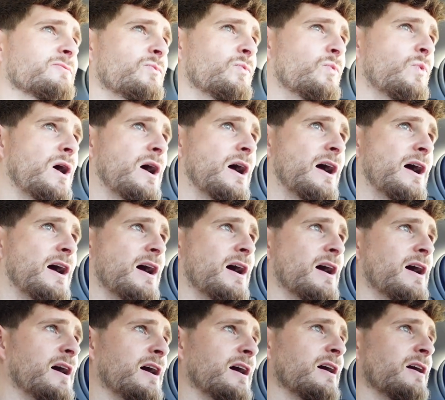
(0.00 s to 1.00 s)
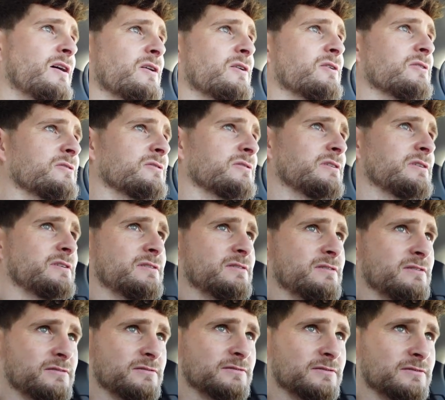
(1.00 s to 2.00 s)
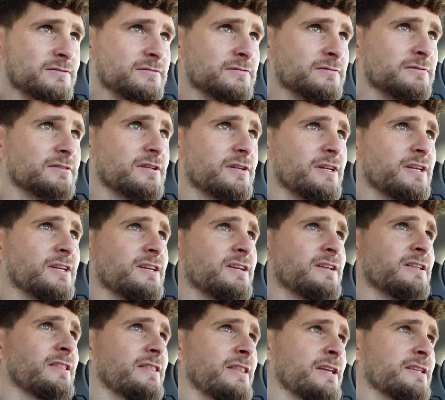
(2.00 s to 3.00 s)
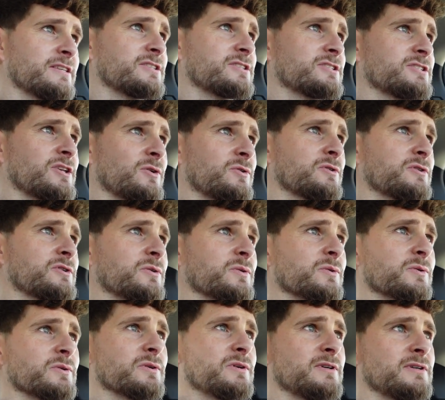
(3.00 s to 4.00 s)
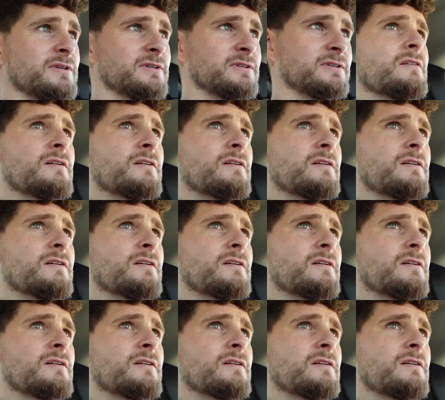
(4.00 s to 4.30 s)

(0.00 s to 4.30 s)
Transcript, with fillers: Wow. That's so cool.